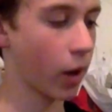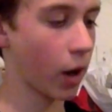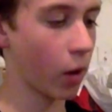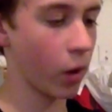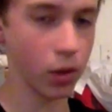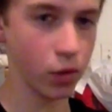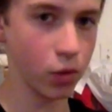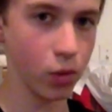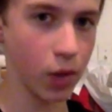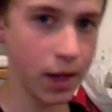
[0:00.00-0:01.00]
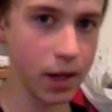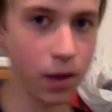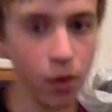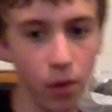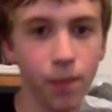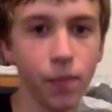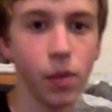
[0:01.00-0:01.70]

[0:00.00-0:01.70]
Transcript: but I don't want to go too light either.